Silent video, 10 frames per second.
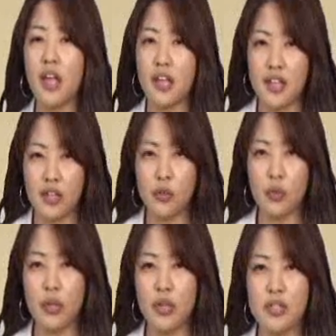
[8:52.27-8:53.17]
In other
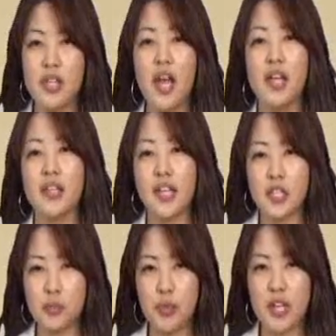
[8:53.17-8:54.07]
words, the
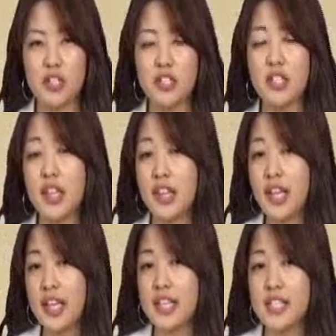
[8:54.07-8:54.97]
expression the
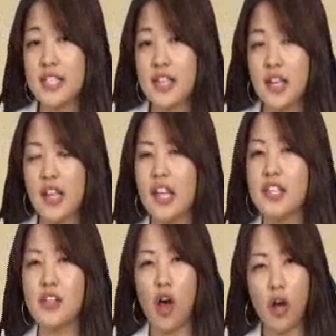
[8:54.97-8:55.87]
thing is
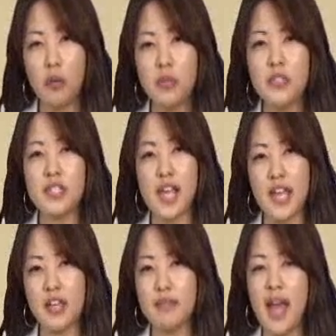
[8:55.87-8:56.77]
almost
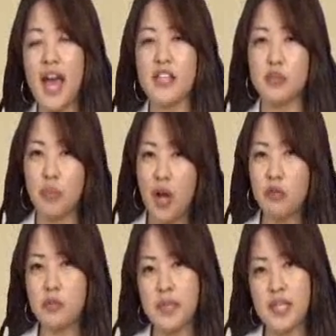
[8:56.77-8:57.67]
same as the
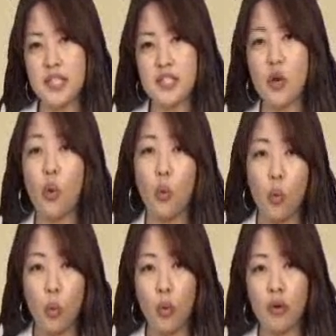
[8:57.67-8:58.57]
problem is
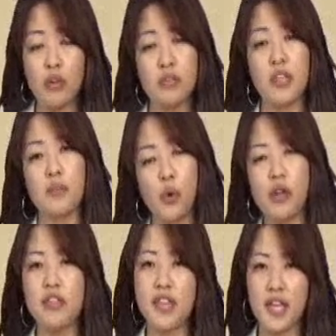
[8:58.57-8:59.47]
or the
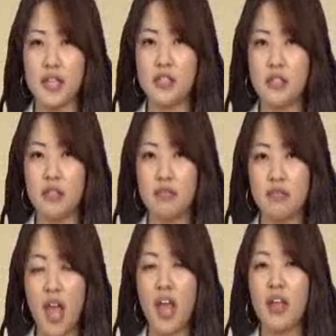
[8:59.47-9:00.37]
important thing is.
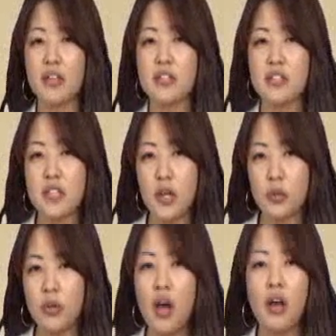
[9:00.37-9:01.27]

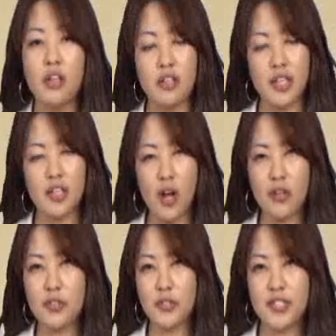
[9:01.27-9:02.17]
So, you can
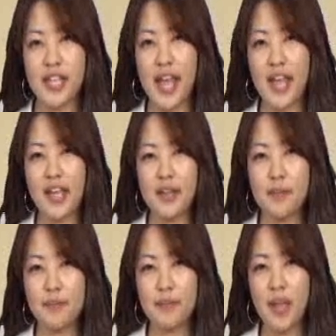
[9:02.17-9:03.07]
also say,
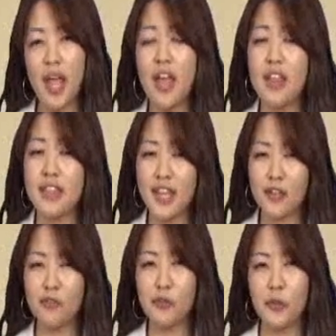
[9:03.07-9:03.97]

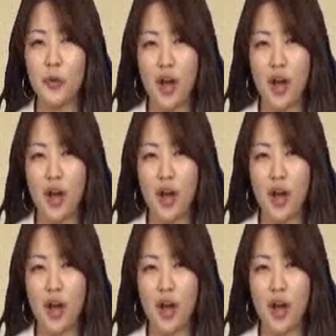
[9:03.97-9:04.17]
thank you for your